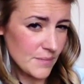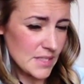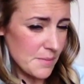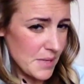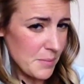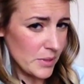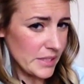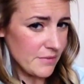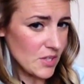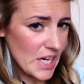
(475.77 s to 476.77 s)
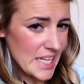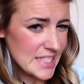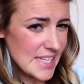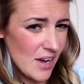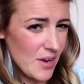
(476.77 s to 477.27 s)
Some people leave their
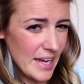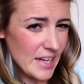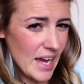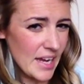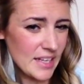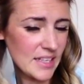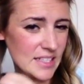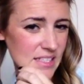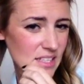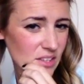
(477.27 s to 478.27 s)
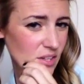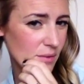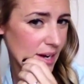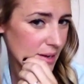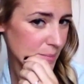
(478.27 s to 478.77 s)
ends out. It doesn't look
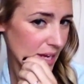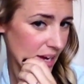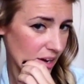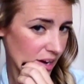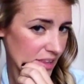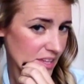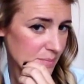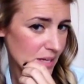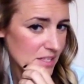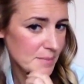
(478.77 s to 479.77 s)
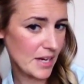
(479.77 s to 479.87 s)
right on my hair, I think, because my